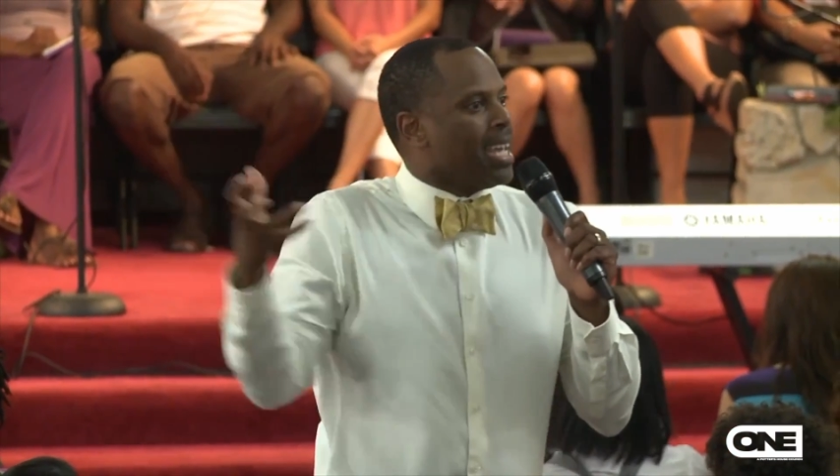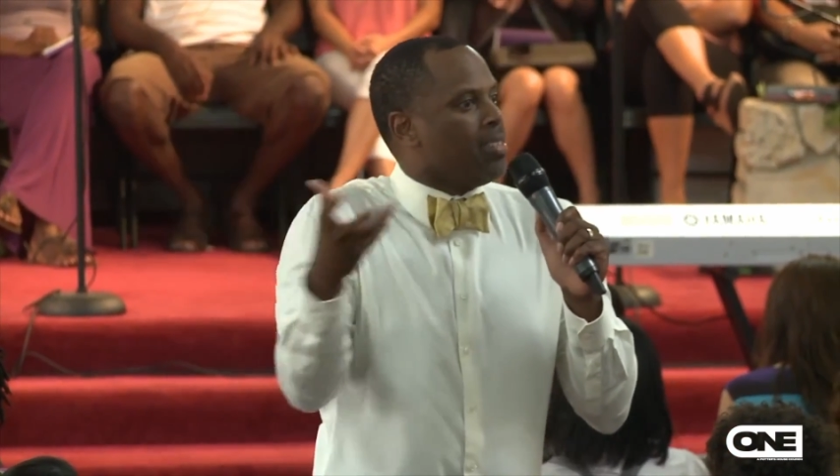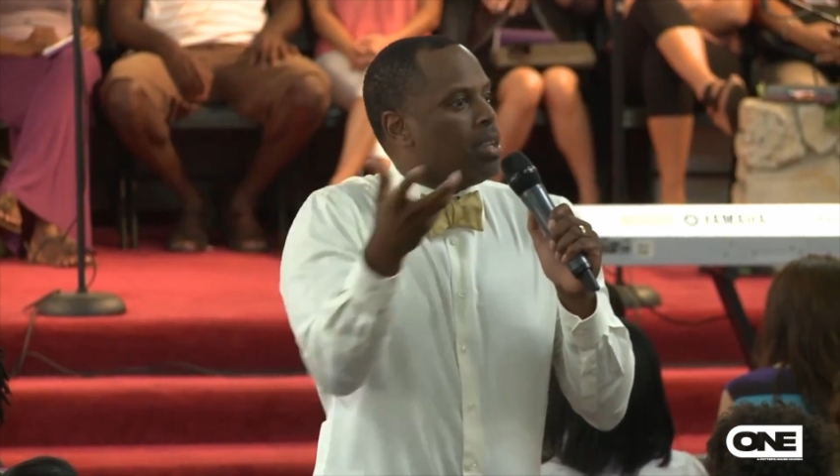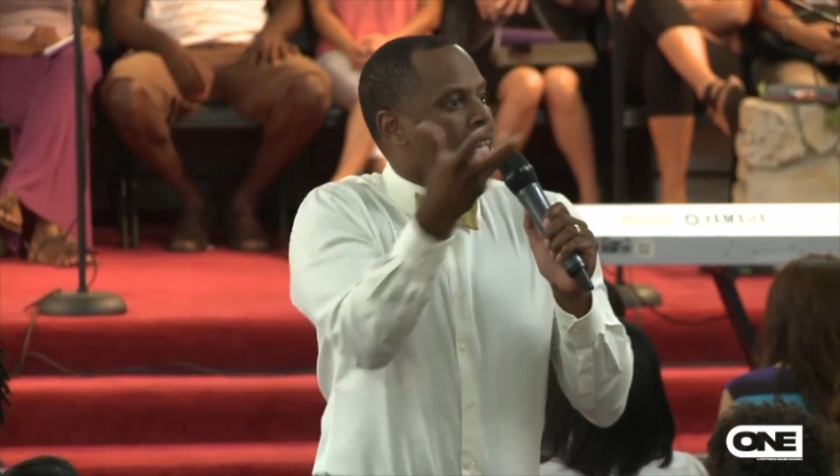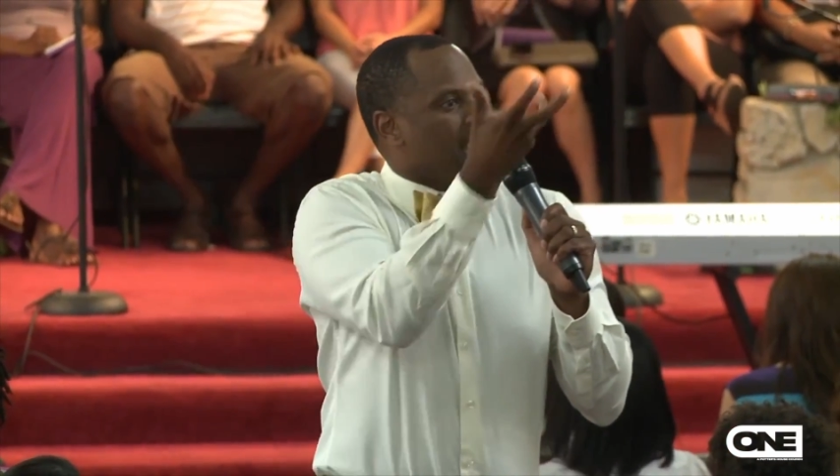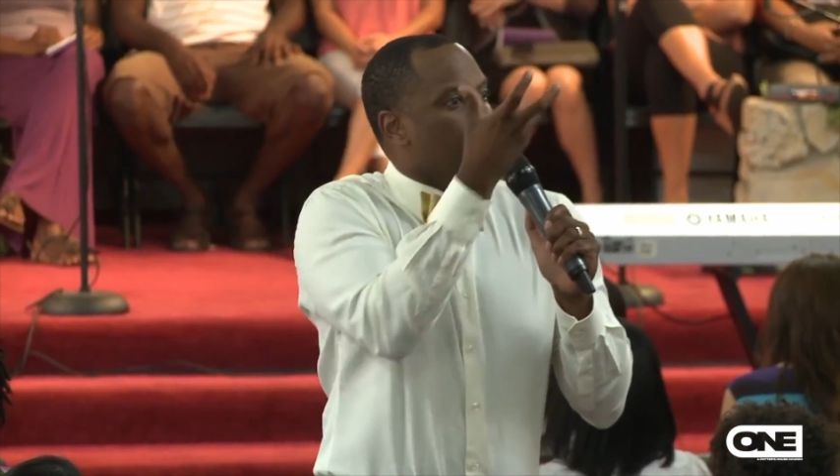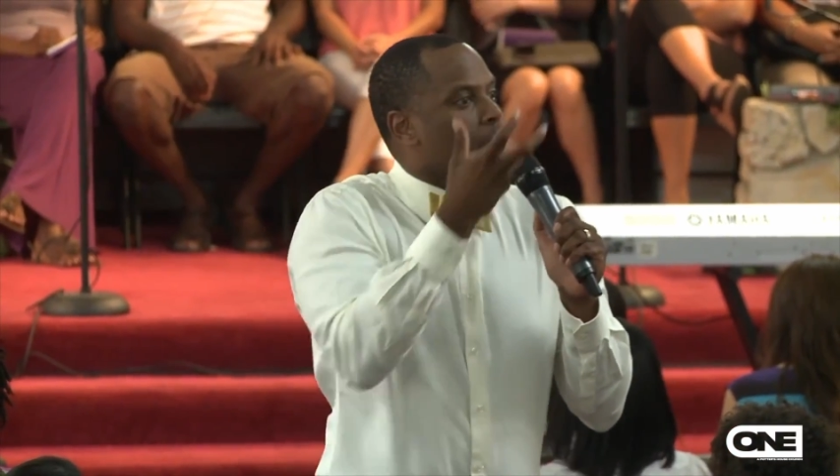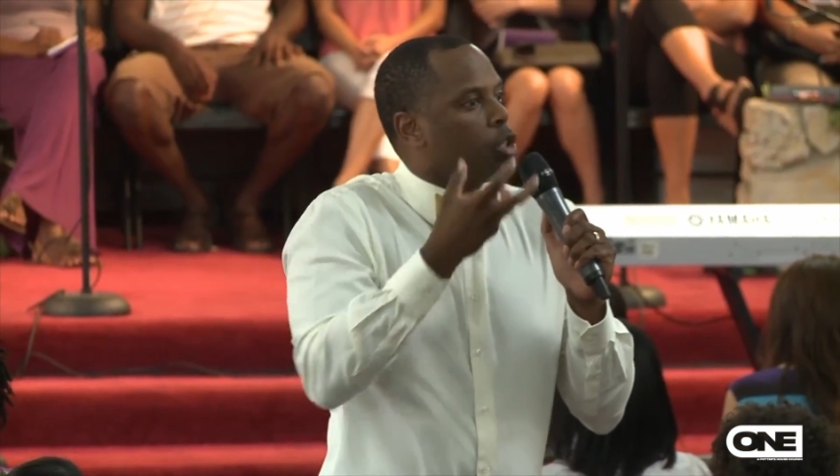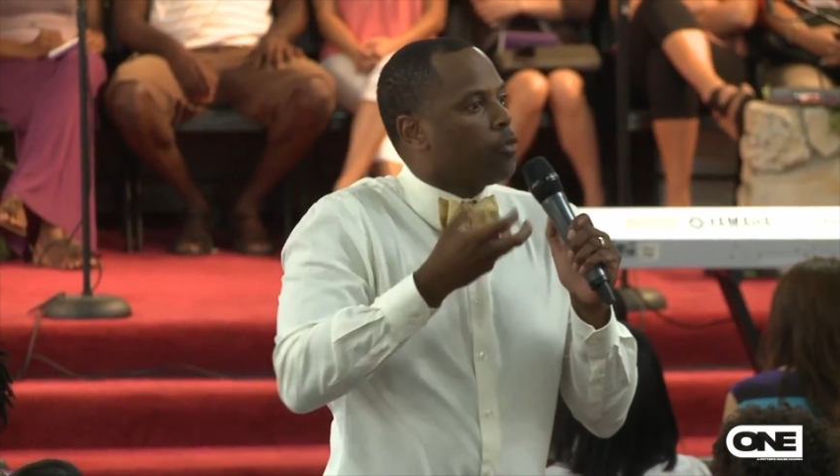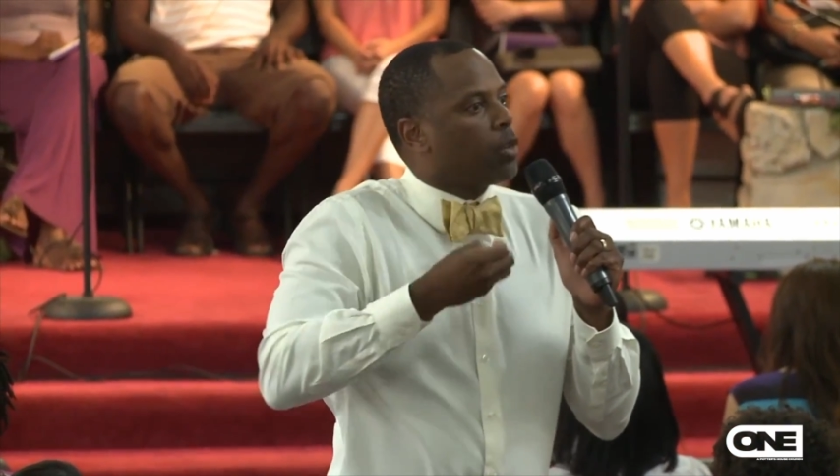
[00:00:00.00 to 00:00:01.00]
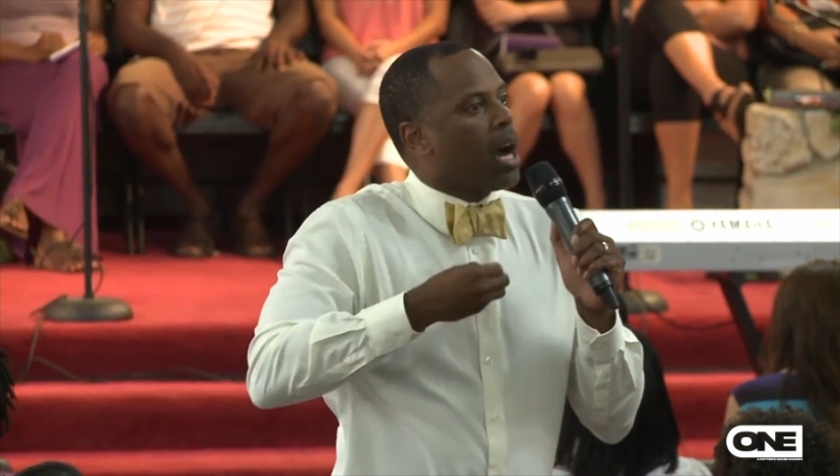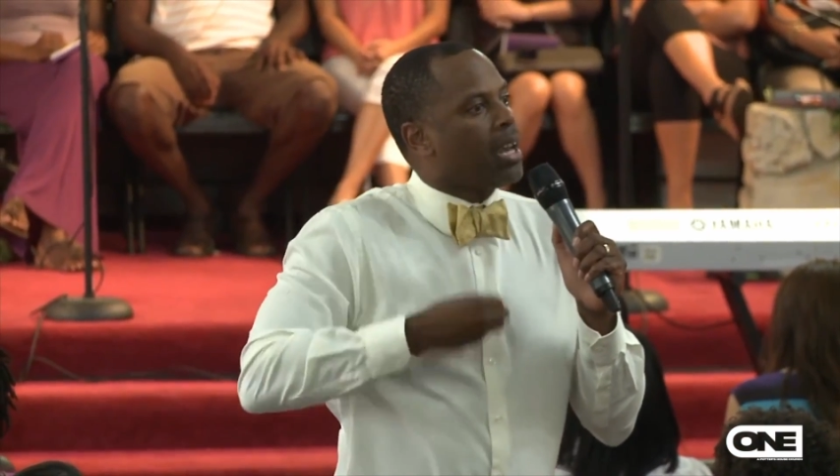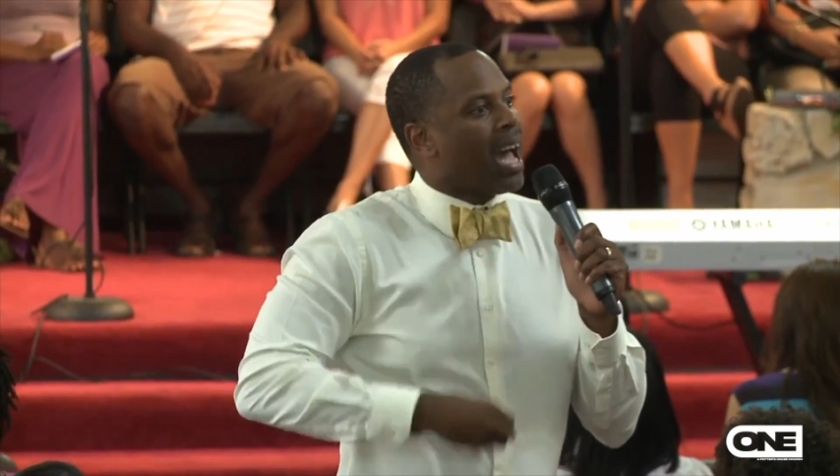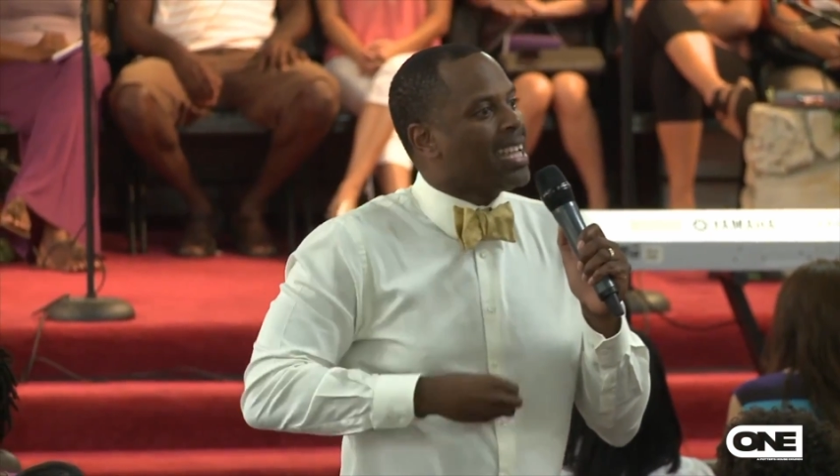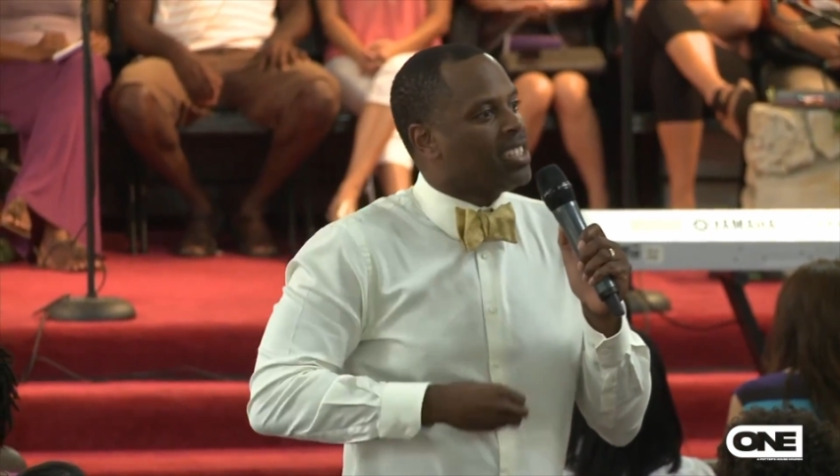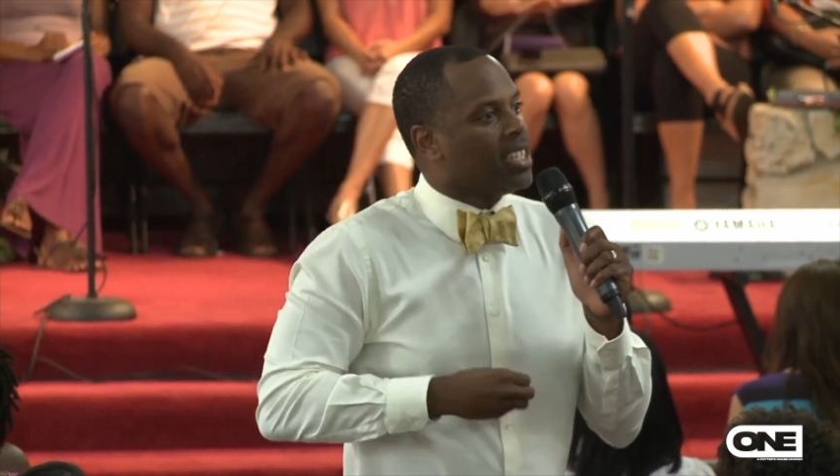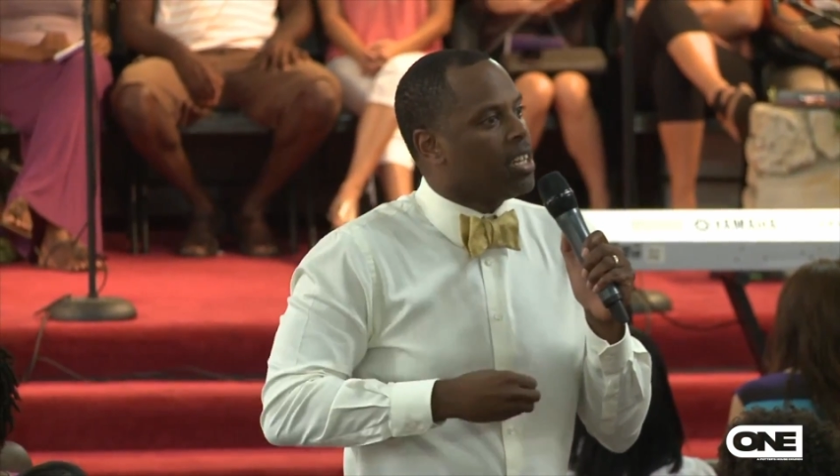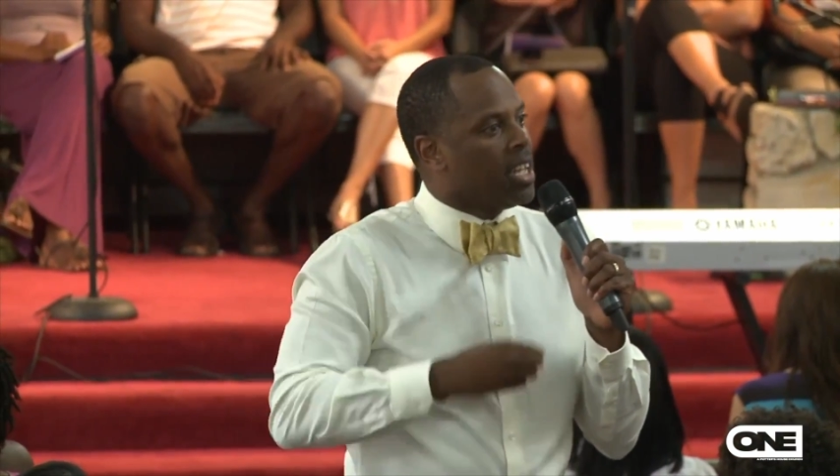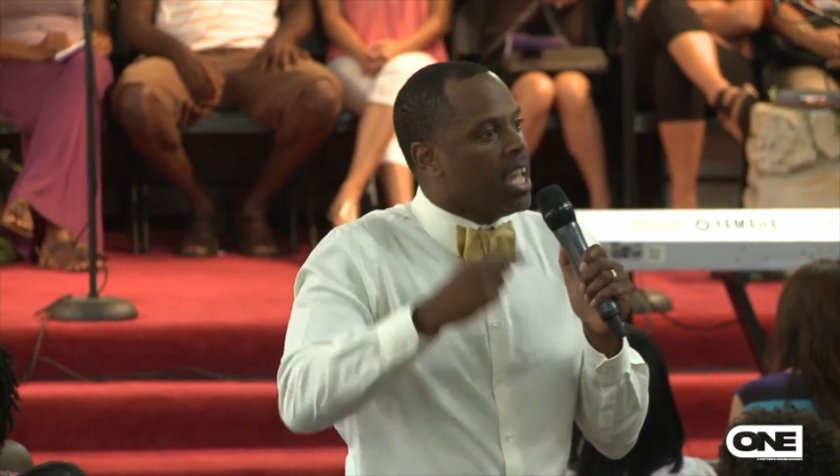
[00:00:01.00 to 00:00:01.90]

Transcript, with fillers: in the image of God identity,